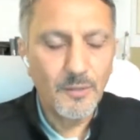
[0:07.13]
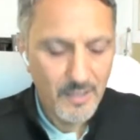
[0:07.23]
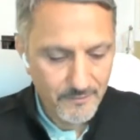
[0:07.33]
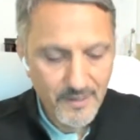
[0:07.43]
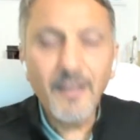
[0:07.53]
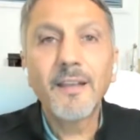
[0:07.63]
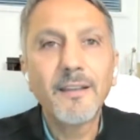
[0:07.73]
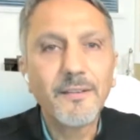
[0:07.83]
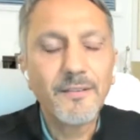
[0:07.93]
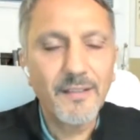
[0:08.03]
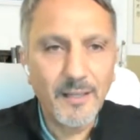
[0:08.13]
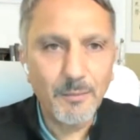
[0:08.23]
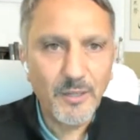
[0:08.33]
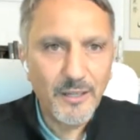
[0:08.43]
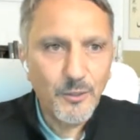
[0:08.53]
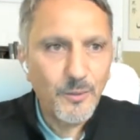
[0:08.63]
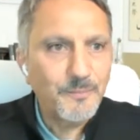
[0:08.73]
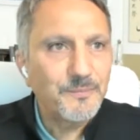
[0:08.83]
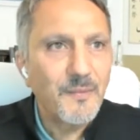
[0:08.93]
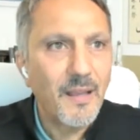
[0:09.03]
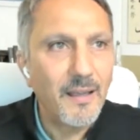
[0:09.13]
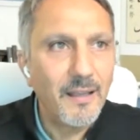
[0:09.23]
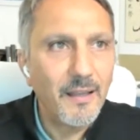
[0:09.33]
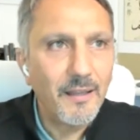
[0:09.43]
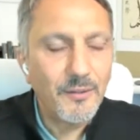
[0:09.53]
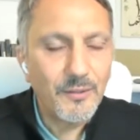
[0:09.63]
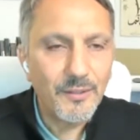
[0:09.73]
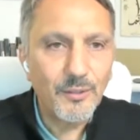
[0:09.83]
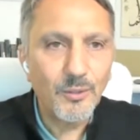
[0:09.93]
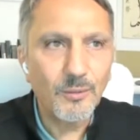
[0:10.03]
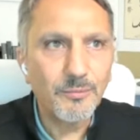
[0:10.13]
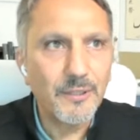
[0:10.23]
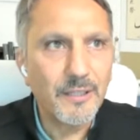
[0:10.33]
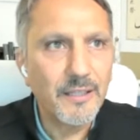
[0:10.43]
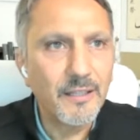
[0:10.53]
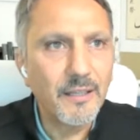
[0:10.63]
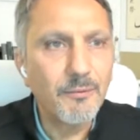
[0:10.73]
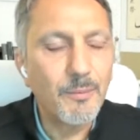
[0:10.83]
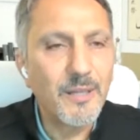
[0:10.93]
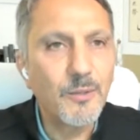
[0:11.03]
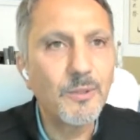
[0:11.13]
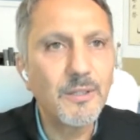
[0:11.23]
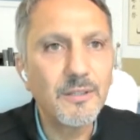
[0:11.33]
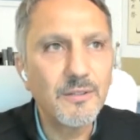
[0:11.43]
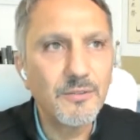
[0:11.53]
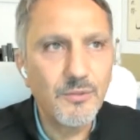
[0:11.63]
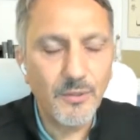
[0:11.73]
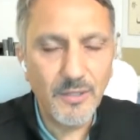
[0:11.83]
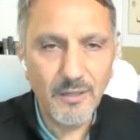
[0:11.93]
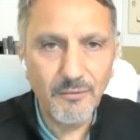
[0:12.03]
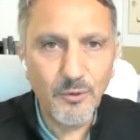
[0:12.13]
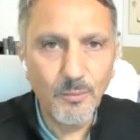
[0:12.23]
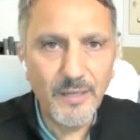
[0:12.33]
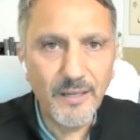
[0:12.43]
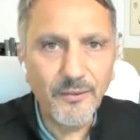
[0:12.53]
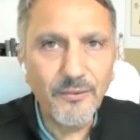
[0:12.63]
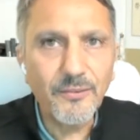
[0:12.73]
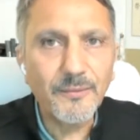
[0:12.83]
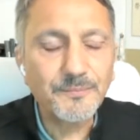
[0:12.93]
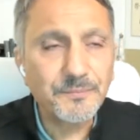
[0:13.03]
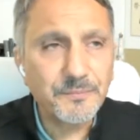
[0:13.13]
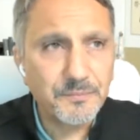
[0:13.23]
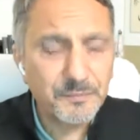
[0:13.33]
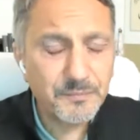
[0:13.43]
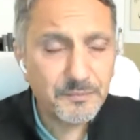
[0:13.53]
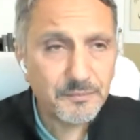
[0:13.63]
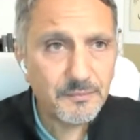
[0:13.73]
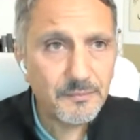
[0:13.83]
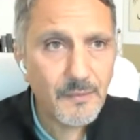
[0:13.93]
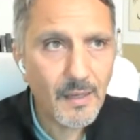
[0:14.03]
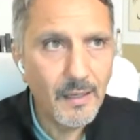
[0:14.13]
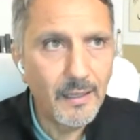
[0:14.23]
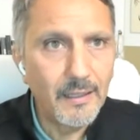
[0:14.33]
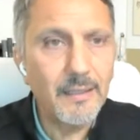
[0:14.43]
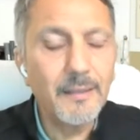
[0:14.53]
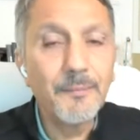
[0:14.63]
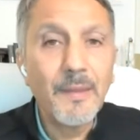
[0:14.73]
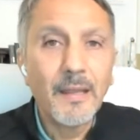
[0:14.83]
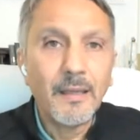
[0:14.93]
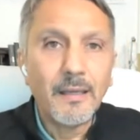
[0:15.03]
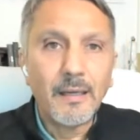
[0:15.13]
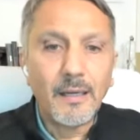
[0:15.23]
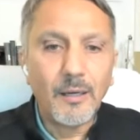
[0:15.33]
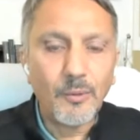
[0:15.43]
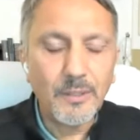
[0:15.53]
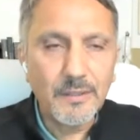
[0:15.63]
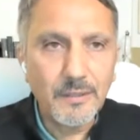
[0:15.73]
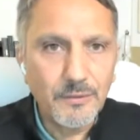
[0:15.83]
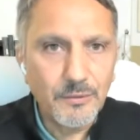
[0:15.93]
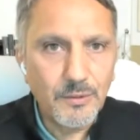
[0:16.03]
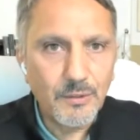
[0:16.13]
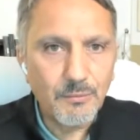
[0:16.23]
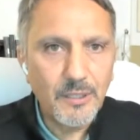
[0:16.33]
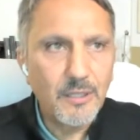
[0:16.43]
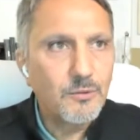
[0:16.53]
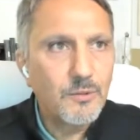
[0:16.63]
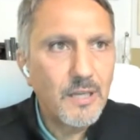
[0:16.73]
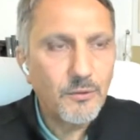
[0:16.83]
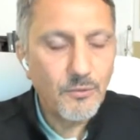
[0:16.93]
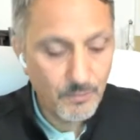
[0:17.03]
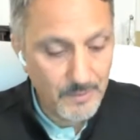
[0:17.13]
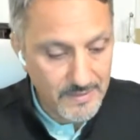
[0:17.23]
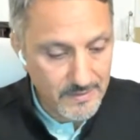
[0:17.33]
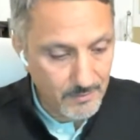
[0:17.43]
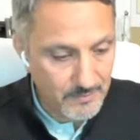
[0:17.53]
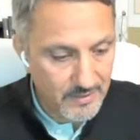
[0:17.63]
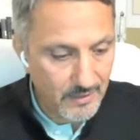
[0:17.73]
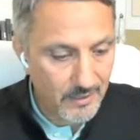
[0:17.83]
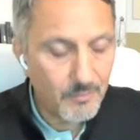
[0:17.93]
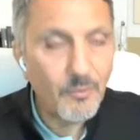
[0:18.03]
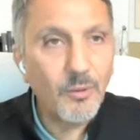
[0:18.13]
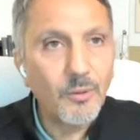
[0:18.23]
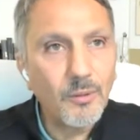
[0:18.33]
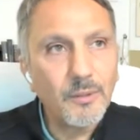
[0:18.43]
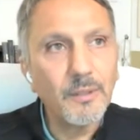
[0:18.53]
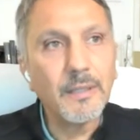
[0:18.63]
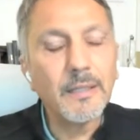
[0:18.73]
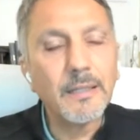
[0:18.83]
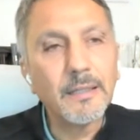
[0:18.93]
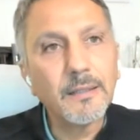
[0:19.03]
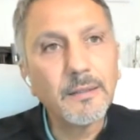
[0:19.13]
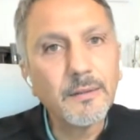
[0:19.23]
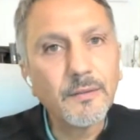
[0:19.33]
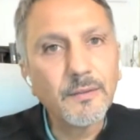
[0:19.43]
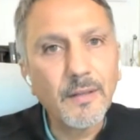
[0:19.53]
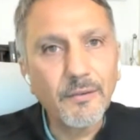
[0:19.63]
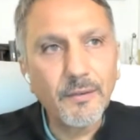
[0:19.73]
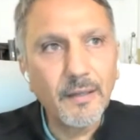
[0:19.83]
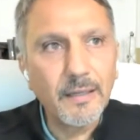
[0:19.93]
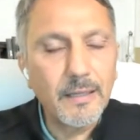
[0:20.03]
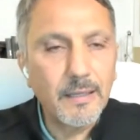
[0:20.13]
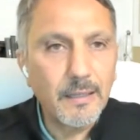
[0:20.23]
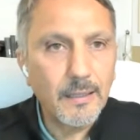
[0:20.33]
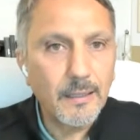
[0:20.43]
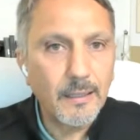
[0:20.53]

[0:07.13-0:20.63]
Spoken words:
Good evening and salam alaikum, and hopefully everybody will join in a few minutes. I wanted really today to spend some time on discussing